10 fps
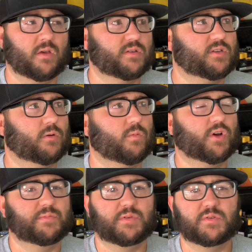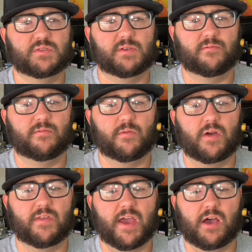So we're gonna do this stuff
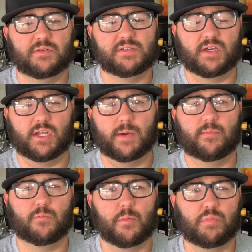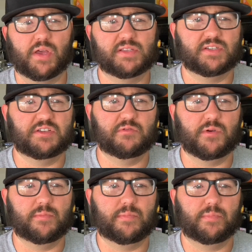around the house. I got a couple more plants I need to
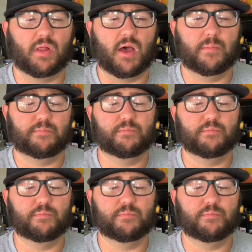repot.